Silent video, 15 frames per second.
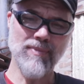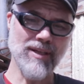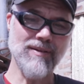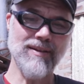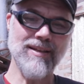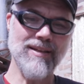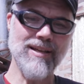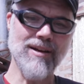
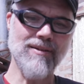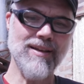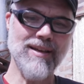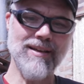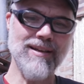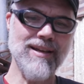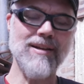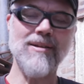literally
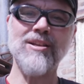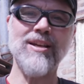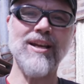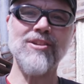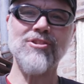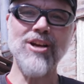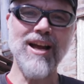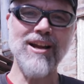
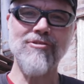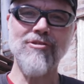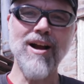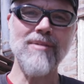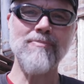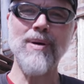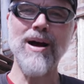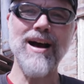get a giant
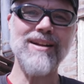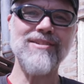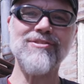crock pot